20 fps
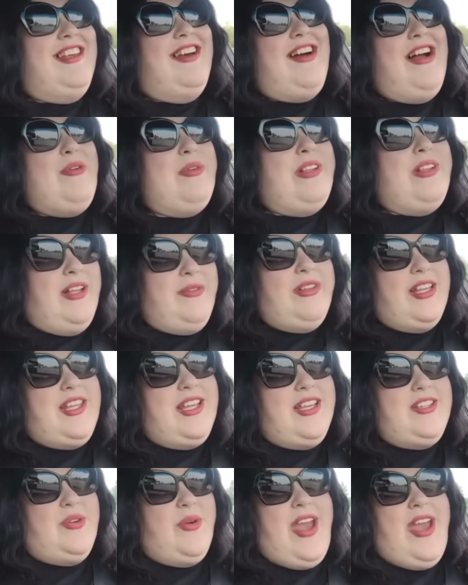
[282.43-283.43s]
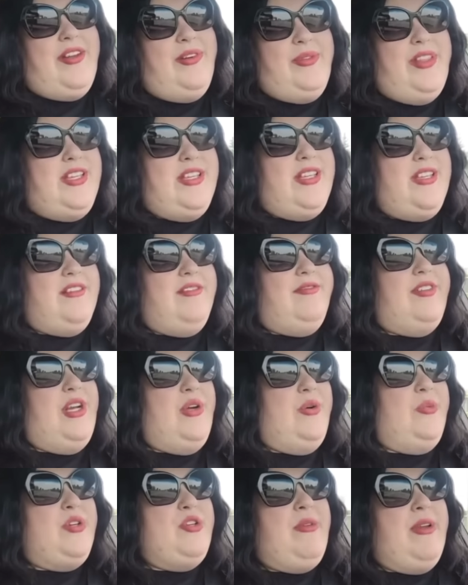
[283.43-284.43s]
I really, really think it's okay. I don't think, you
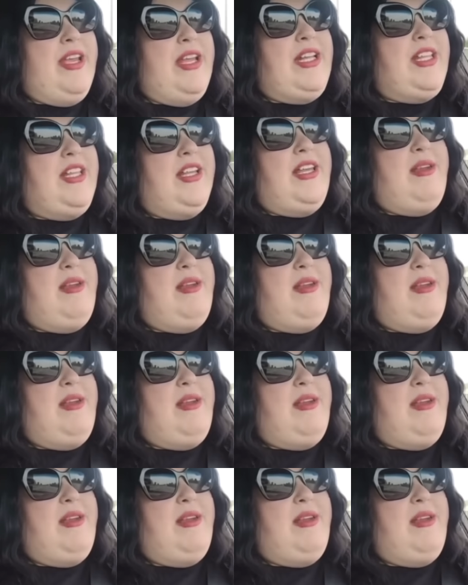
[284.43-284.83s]
know, we're doing anything